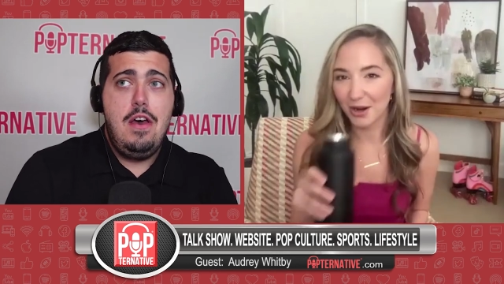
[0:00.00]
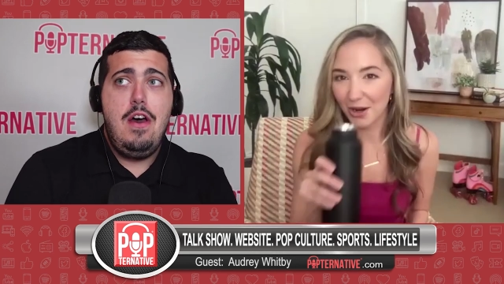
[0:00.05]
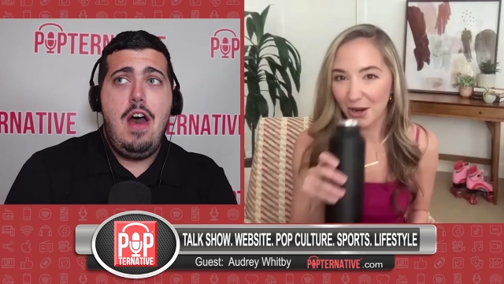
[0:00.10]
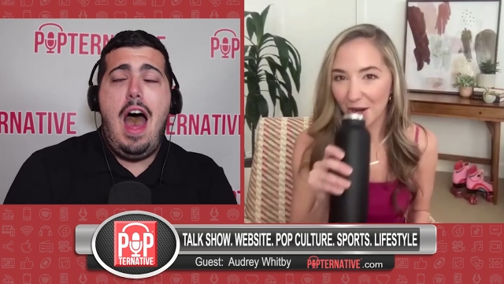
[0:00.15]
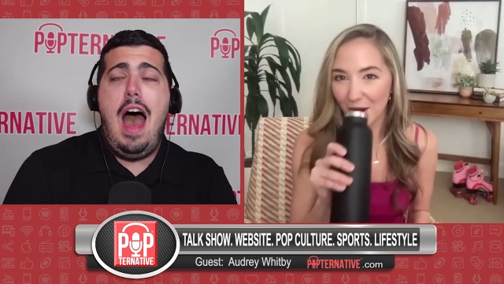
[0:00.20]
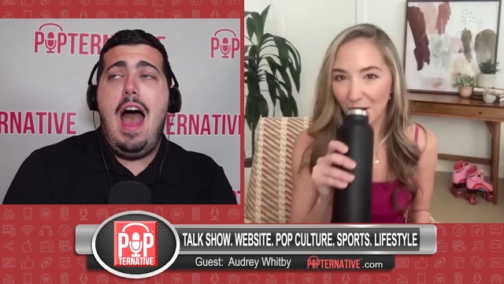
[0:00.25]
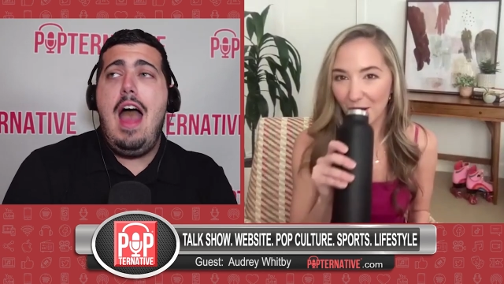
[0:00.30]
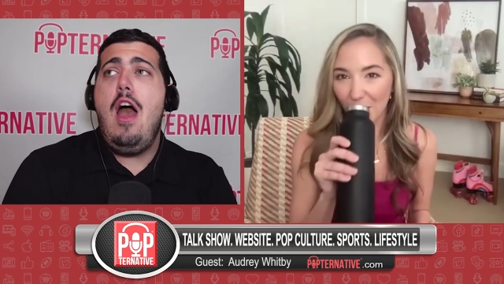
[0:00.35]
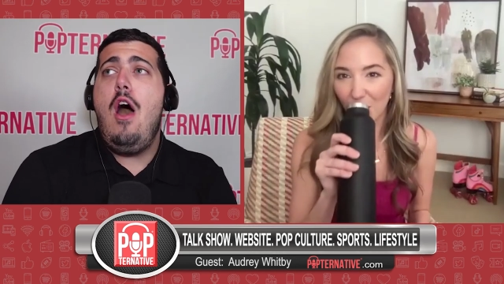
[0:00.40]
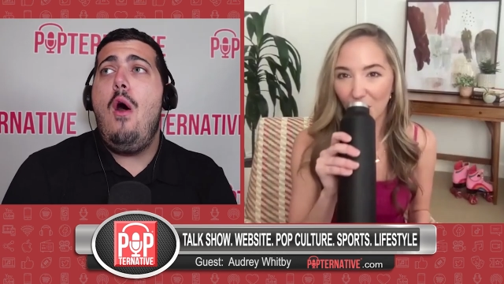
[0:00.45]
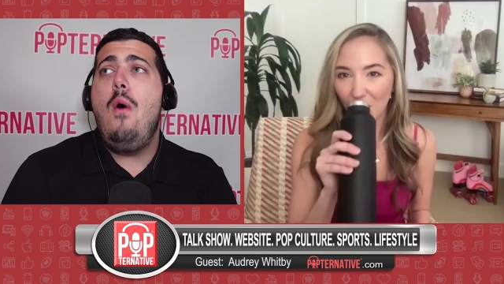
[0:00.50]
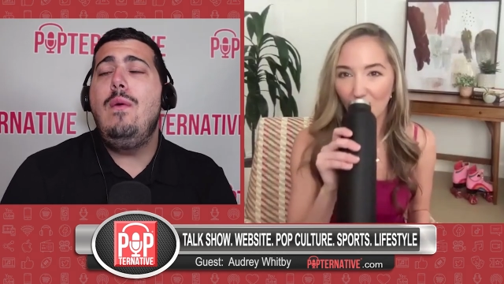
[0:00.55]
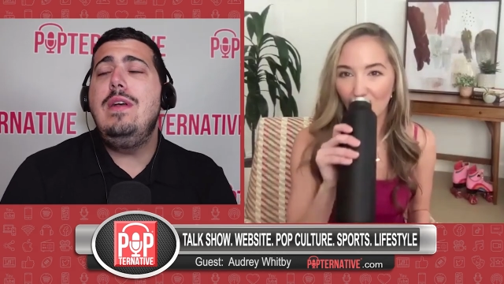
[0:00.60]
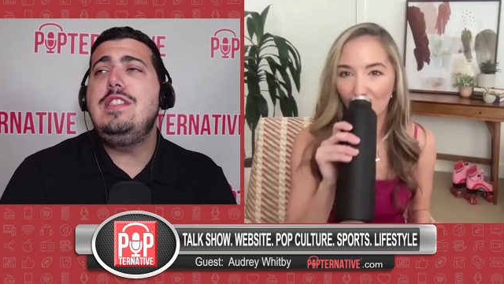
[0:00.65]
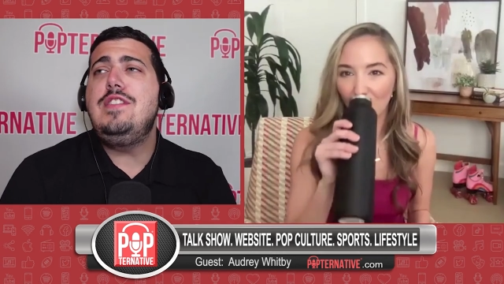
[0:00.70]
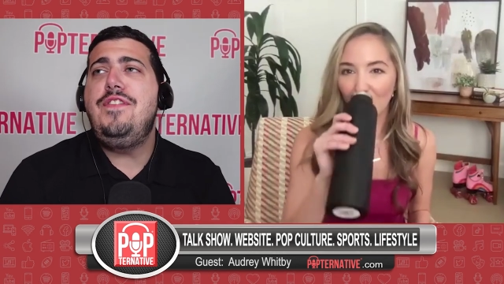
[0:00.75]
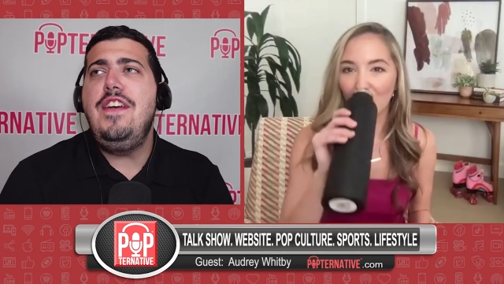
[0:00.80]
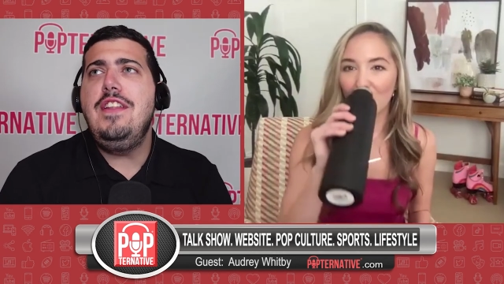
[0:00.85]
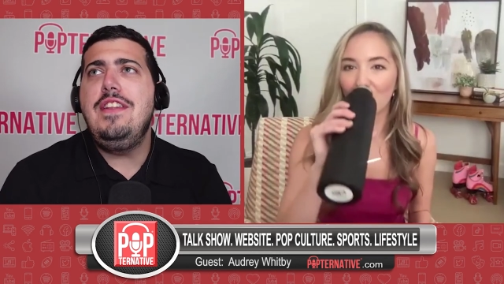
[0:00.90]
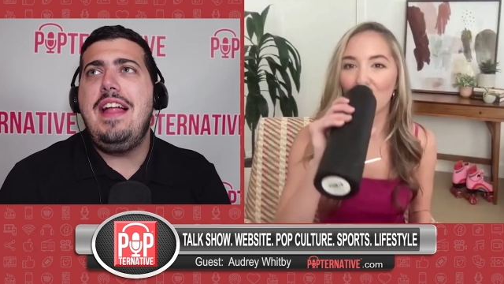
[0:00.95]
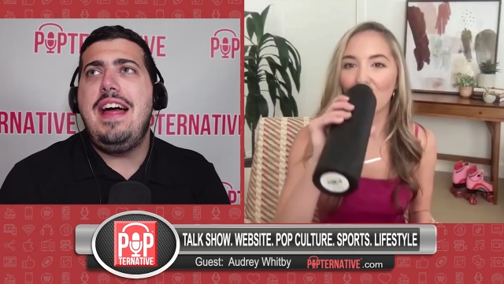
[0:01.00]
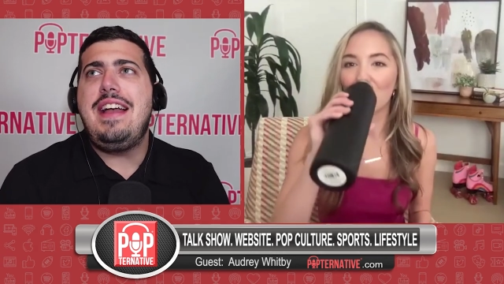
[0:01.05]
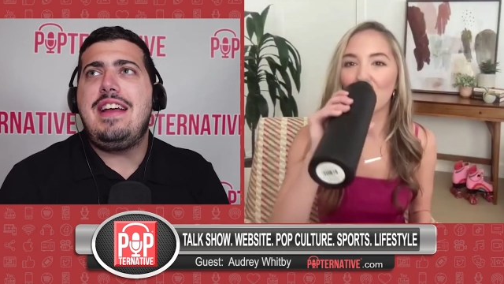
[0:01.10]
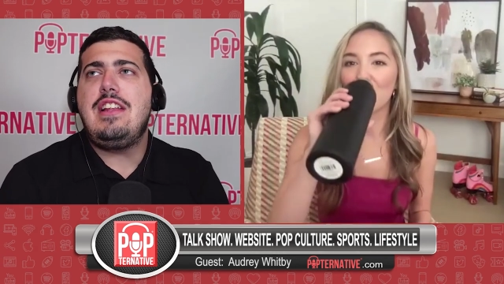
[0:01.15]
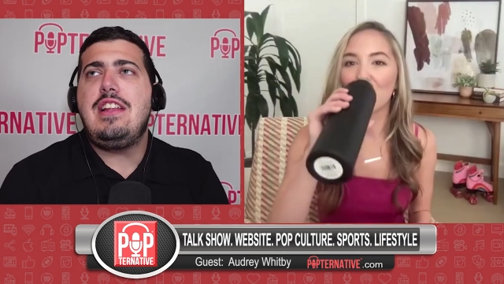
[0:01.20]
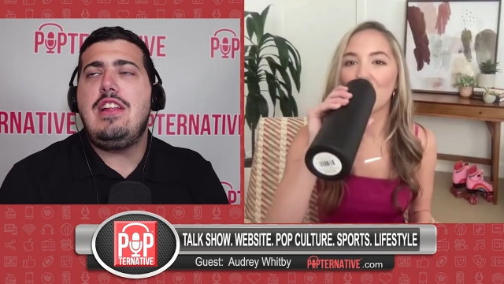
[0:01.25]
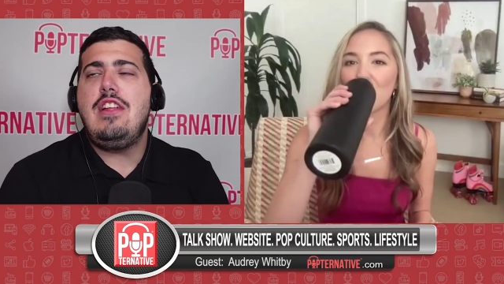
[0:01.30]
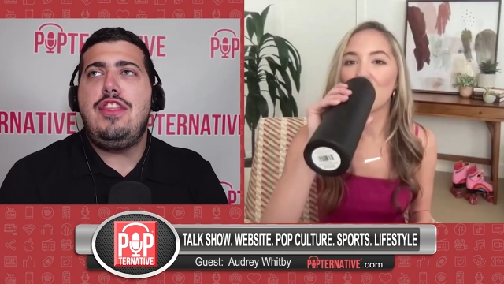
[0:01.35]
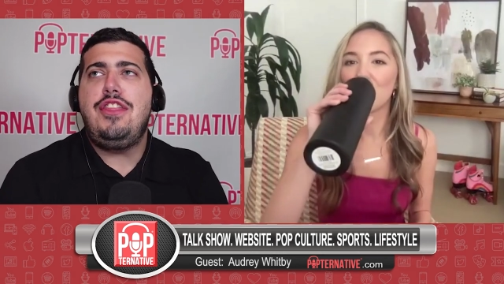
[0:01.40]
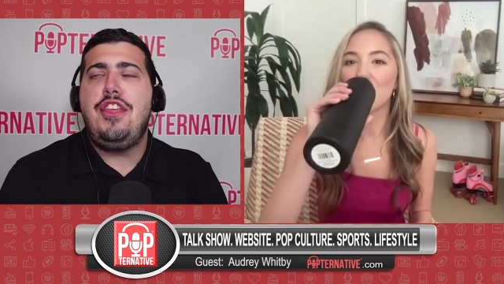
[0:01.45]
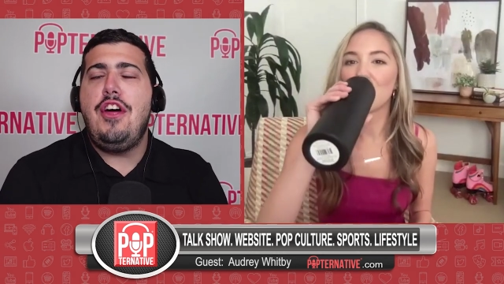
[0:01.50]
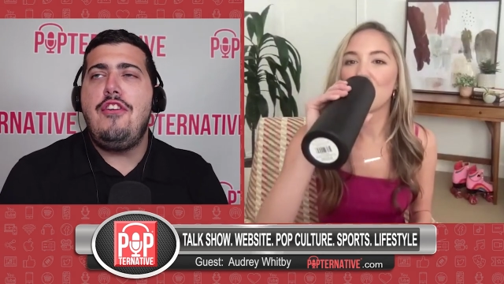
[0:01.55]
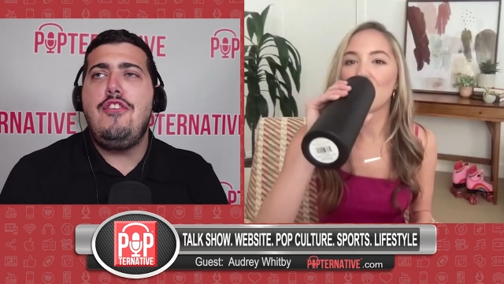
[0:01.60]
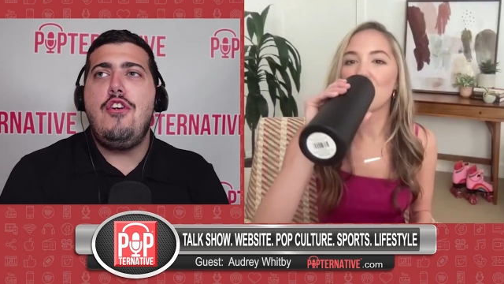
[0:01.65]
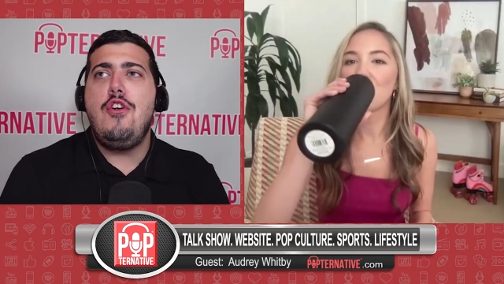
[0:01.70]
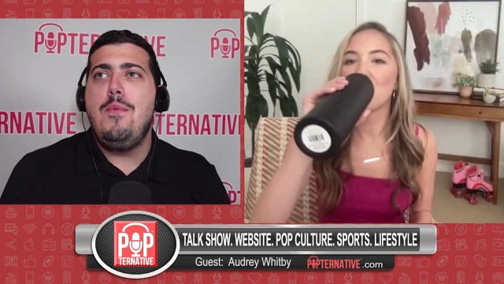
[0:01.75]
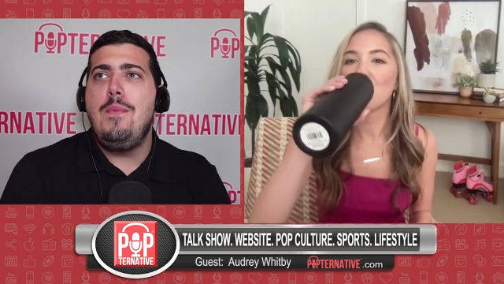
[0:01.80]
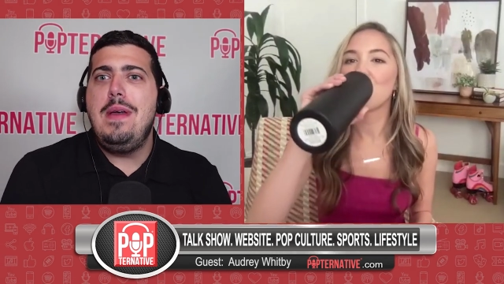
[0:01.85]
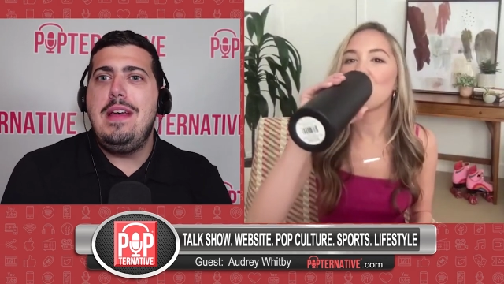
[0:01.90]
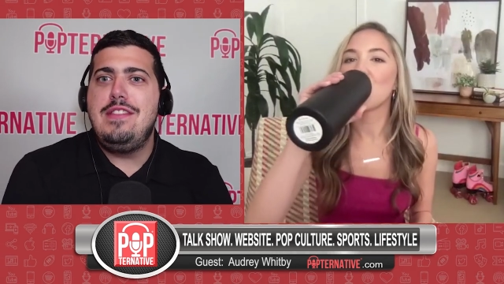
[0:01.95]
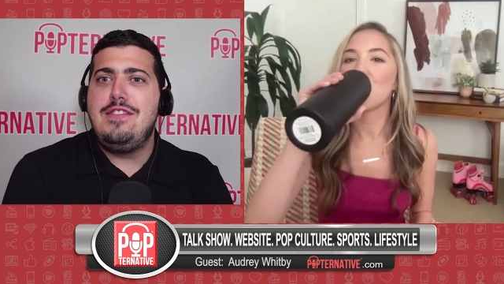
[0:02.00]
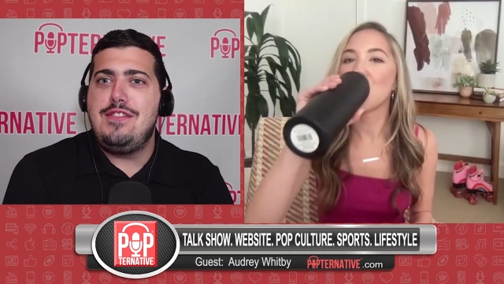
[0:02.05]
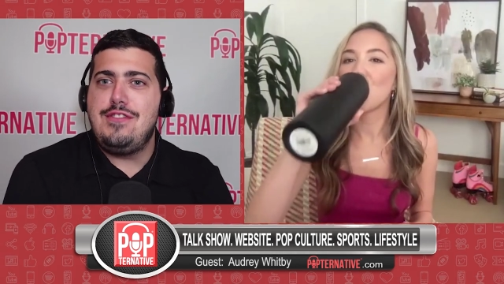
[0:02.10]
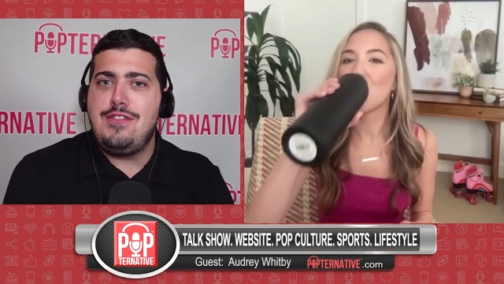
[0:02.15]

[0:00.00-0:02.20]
Speaker 1: I always feel like Thundermans is